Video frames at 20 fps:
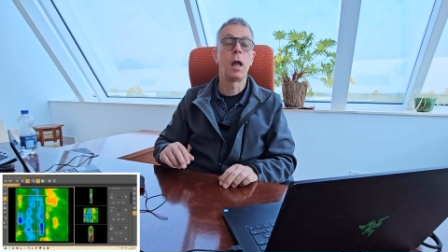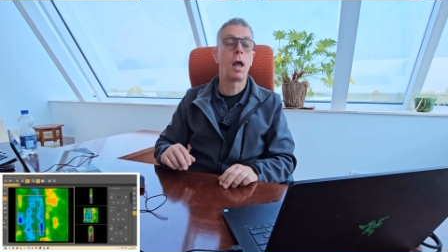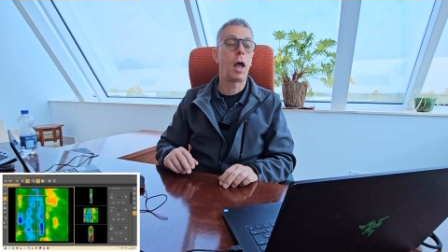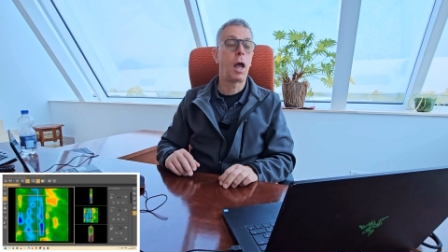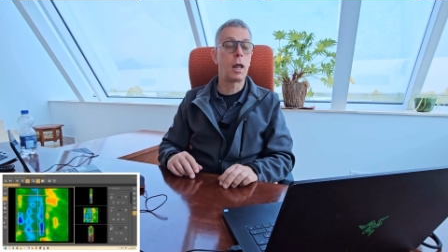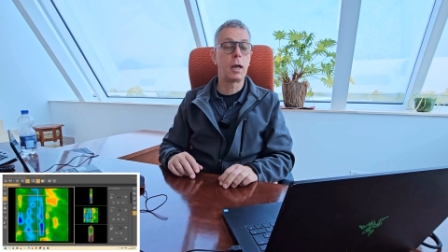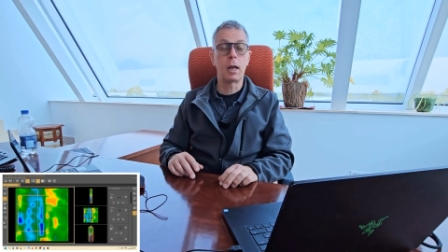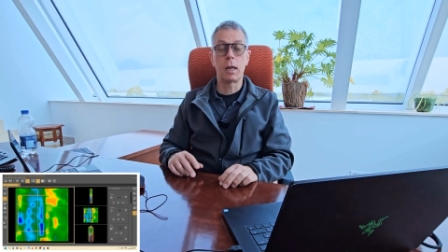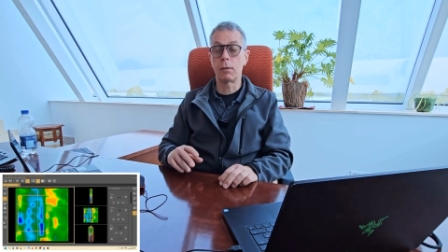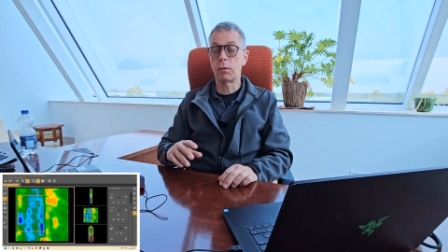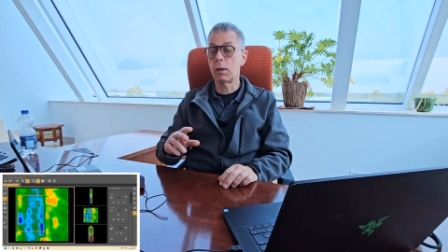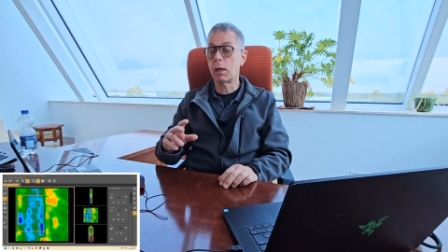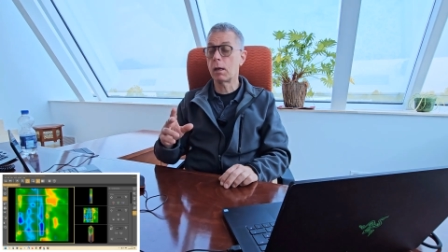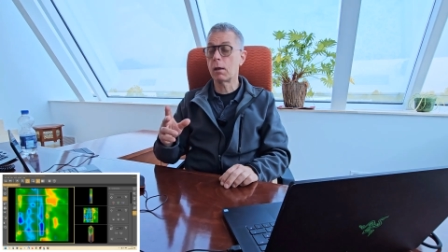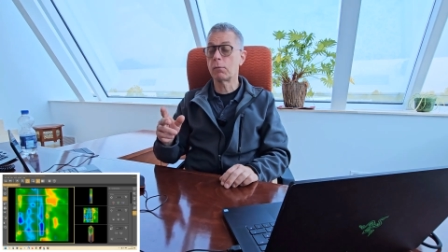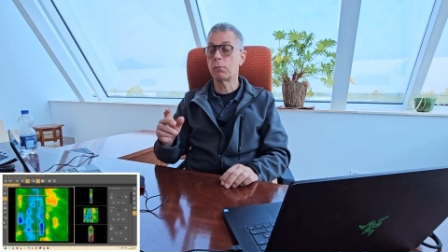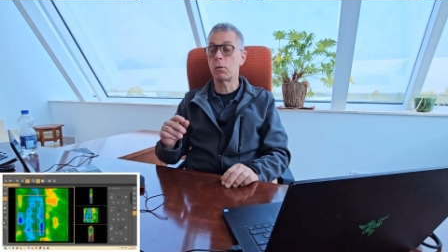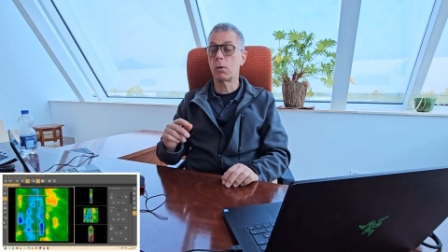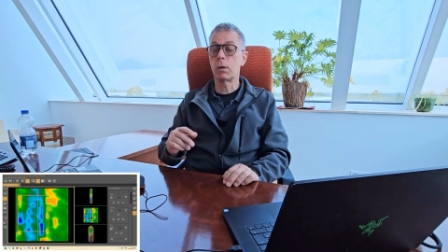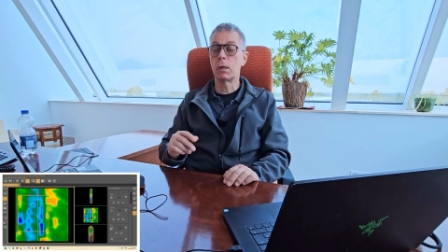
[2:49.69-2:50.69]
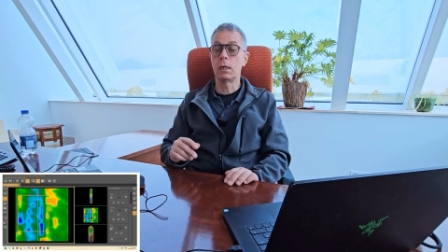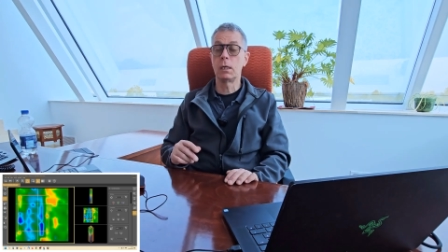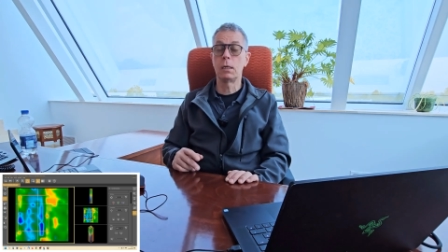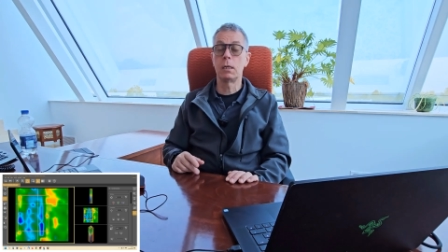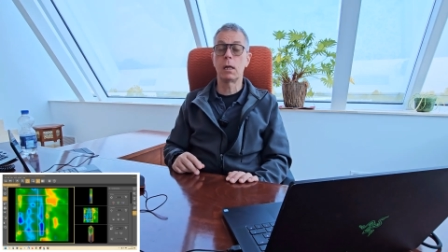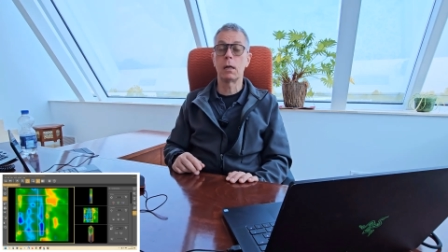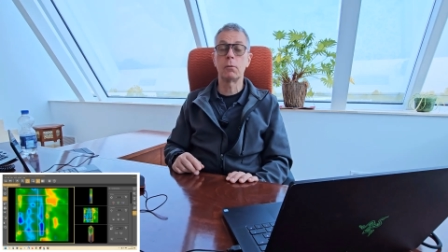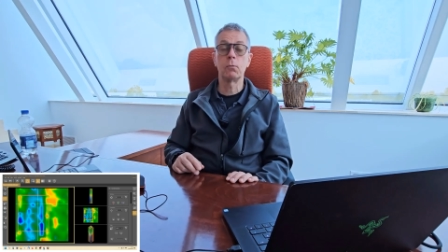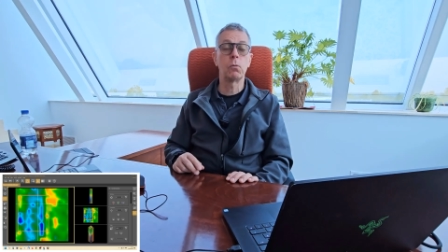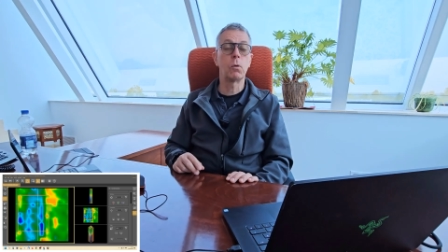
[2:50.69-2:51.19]
and I think I've already
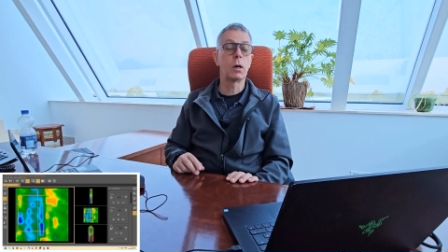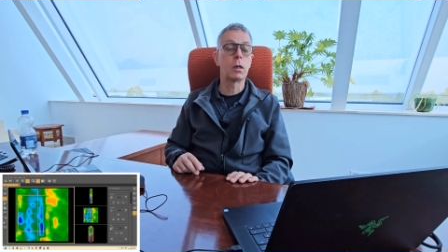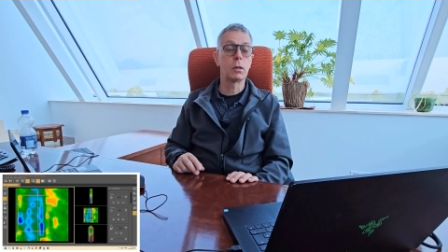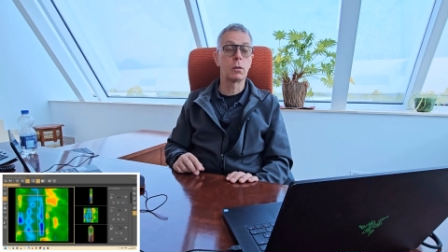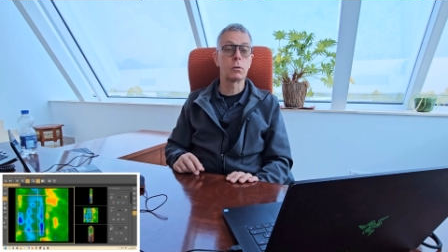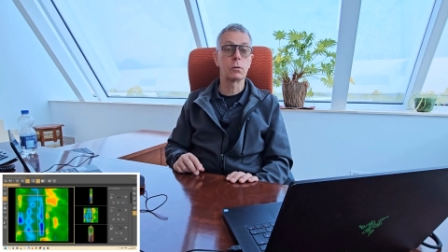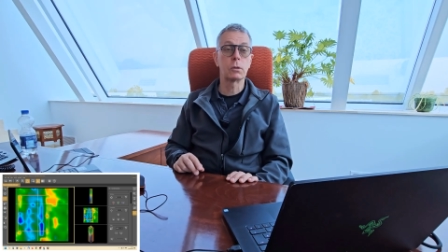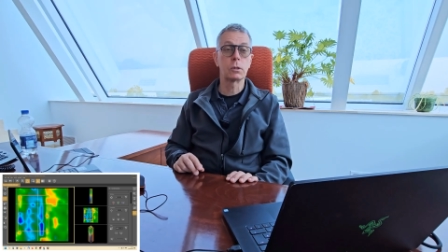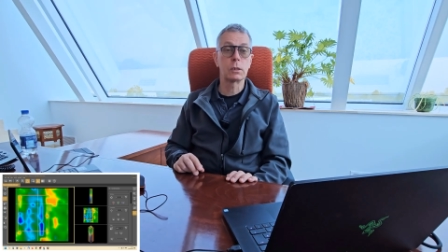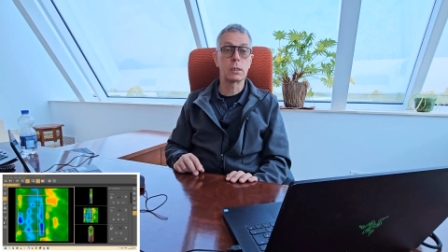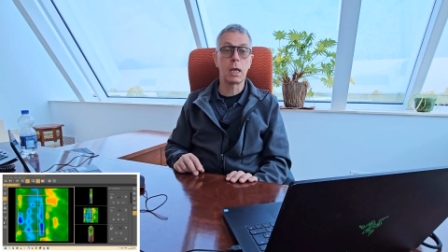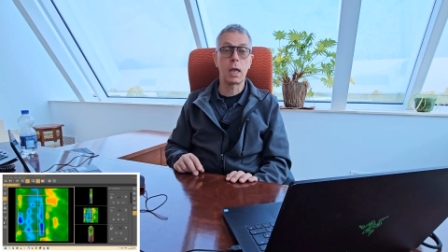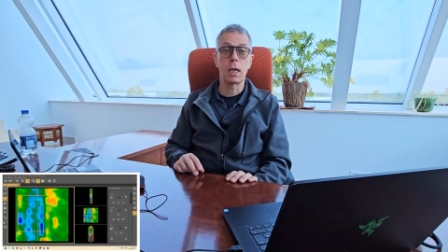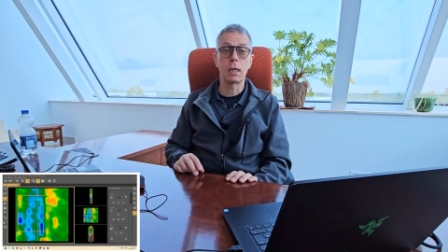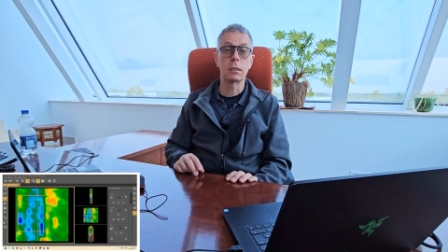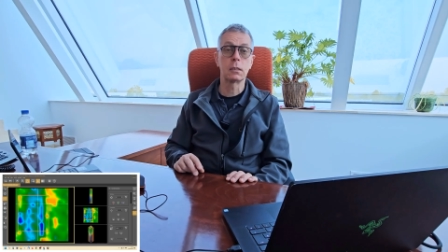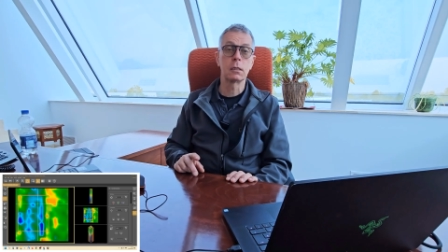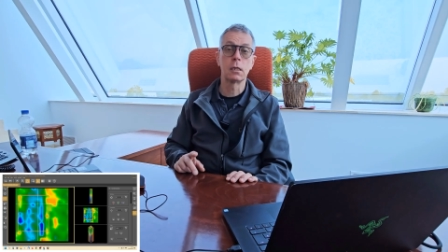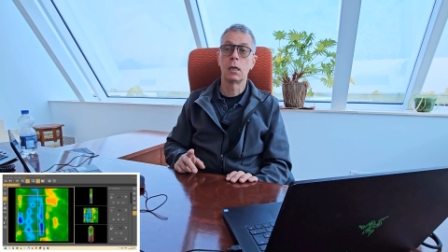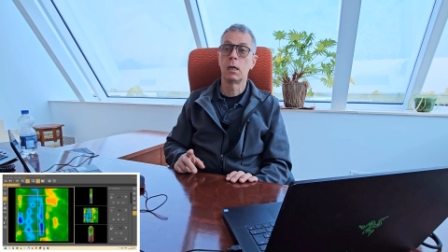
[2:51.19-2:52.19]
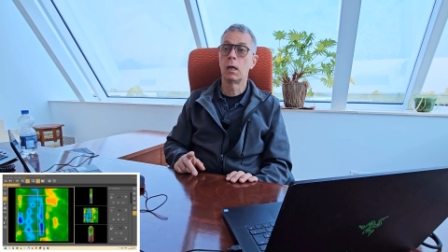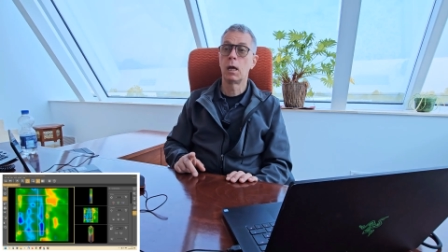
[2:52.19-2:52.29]
done one of those scans.